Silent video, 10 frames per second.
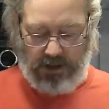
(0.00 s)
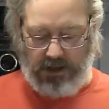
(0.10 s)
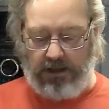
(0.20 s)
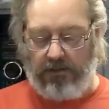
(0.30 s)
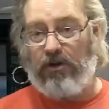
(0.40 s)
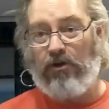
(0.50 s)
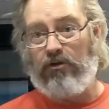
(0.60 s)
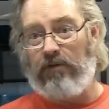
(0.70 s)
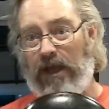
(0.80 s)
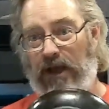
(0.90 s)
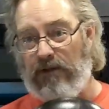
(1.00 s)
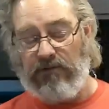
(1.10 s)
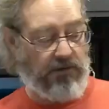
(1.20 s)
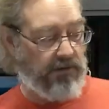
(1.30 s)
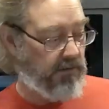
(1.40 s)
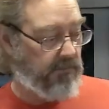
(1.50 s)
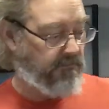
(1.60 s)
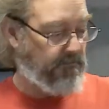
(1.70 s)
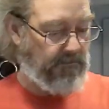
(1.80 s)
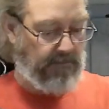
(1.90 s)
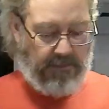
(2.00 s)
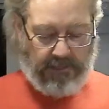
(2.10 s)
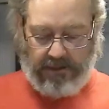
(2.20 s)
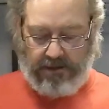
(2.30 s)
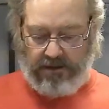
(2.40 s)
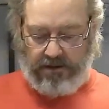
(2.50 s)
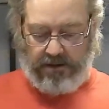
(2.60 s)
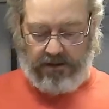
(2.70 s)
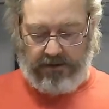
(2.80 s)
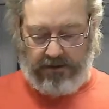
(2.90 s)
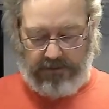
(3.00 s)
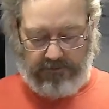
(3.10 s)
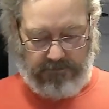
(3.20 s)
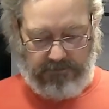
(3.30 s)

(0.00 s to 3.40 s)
and I'm gonna do the eggs. Hang